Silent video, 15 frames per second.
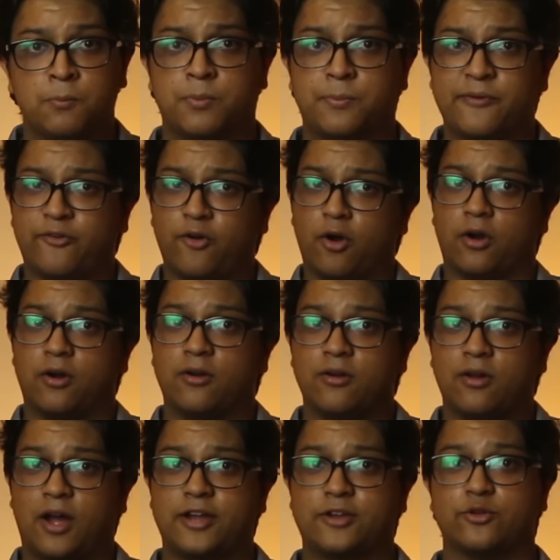But before
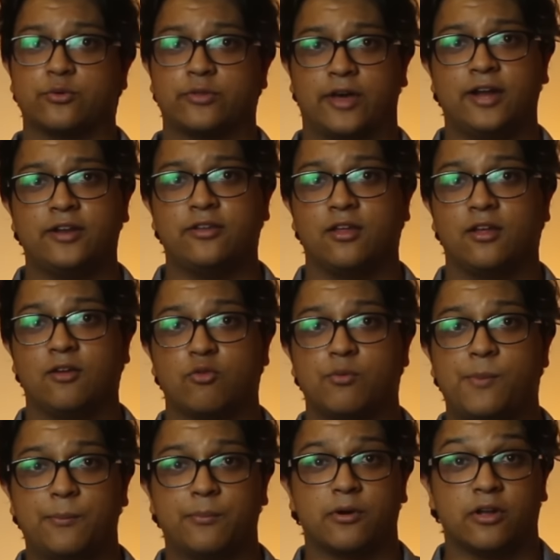I do that,
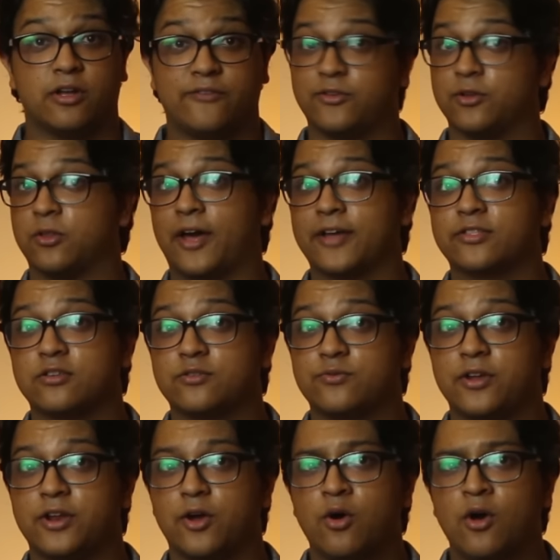remember, if you like this
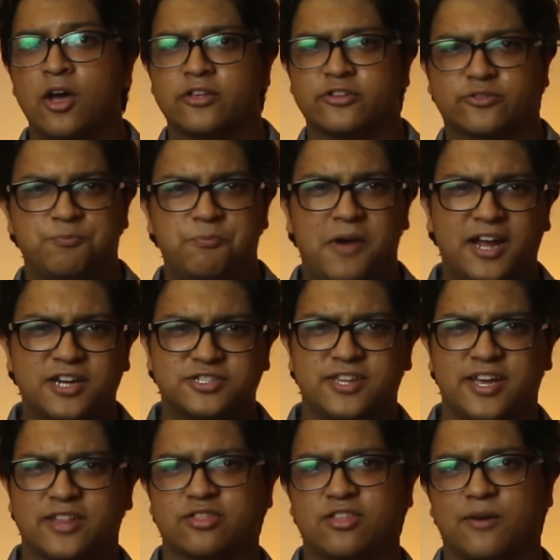video, smash
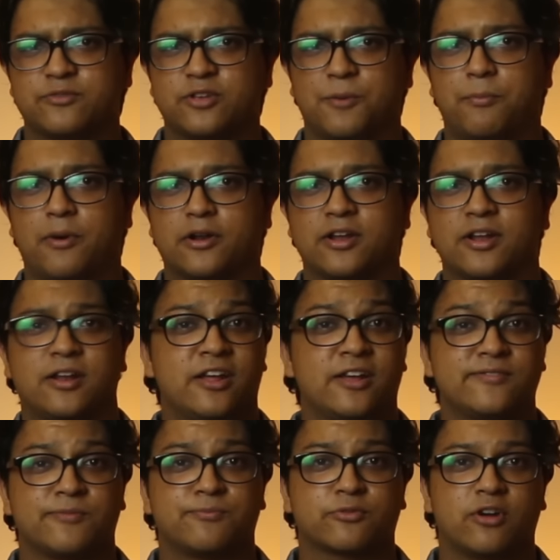that thumbs up button and
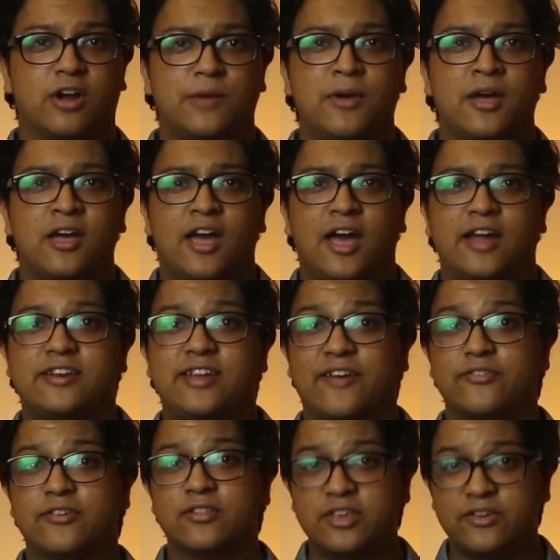hit subscribe, and
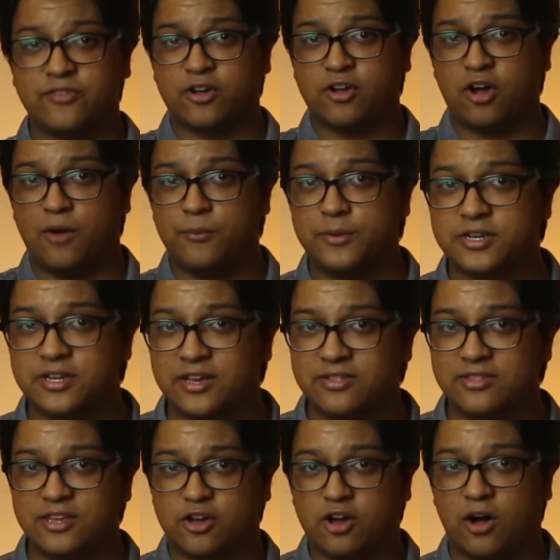definitely leave a comment
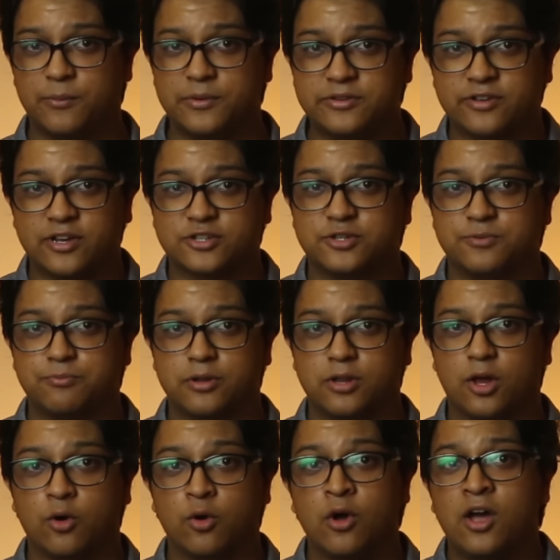in the comment section
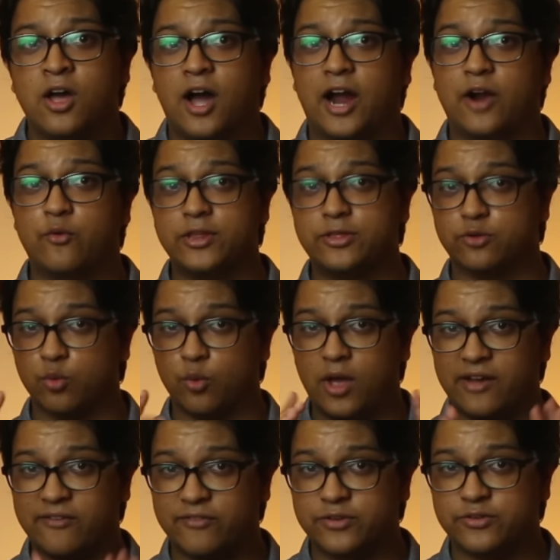below. I read through
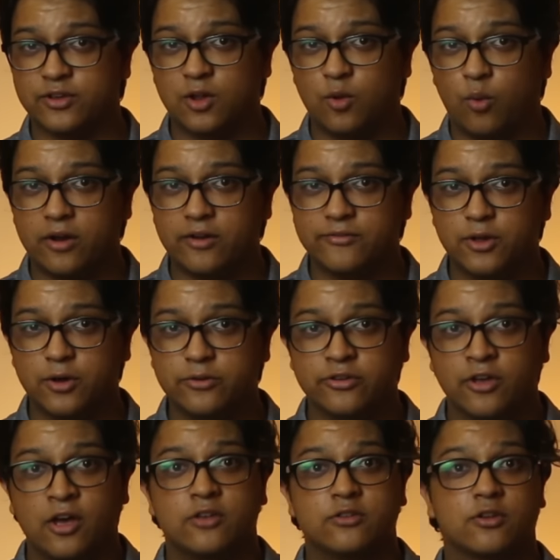every single one of
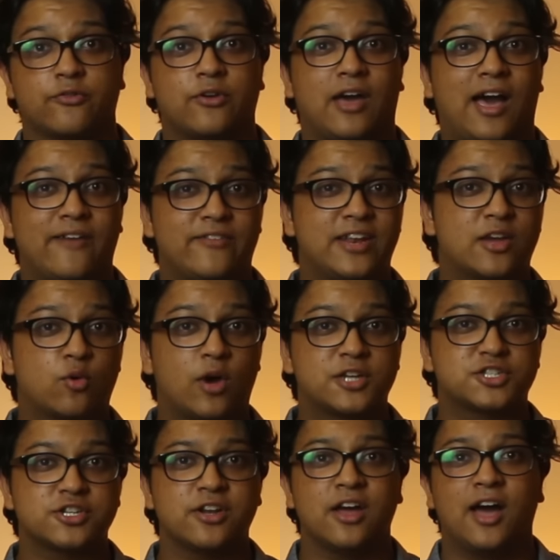those, so if you have any
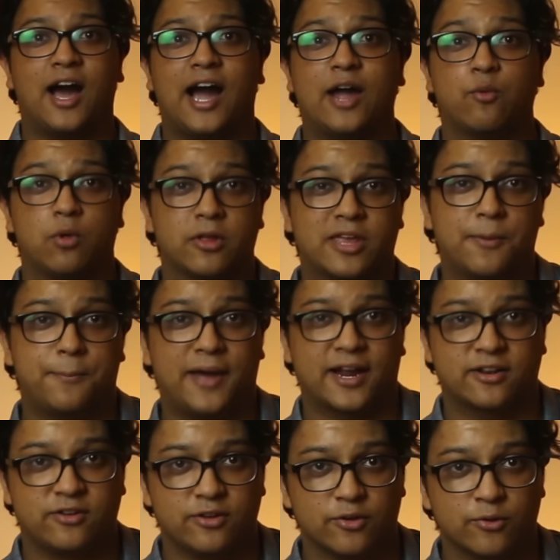question, I will get
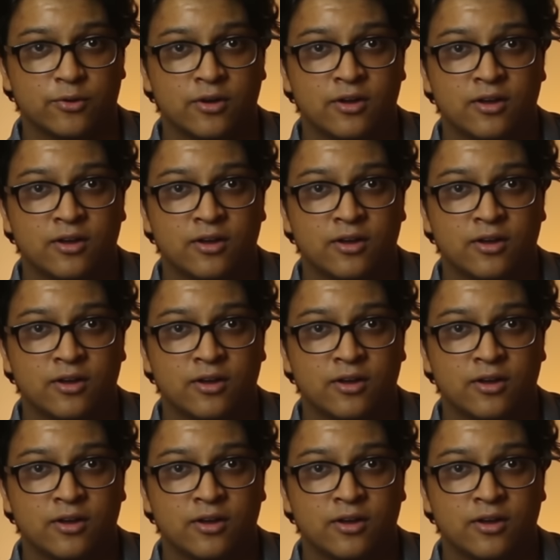back to you.